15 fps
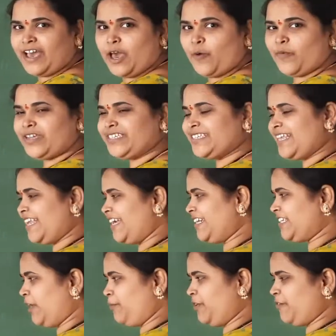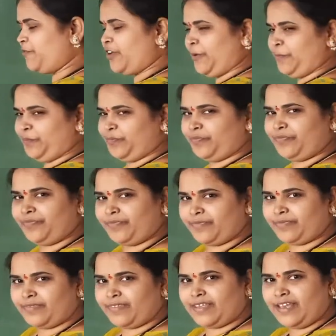Where is the light coming from?
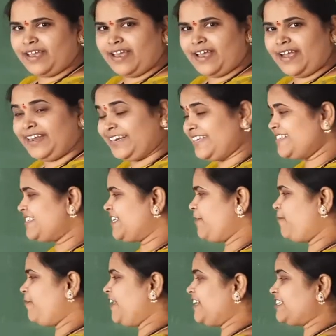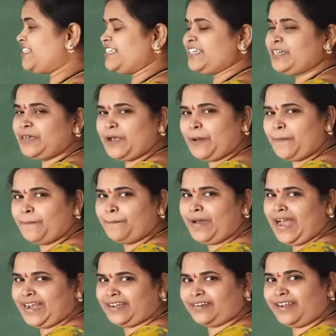It is reflecting
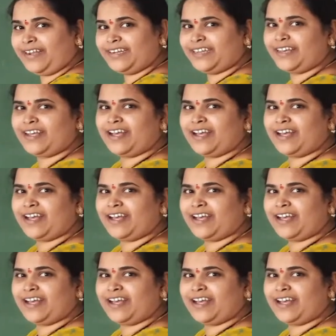back, right?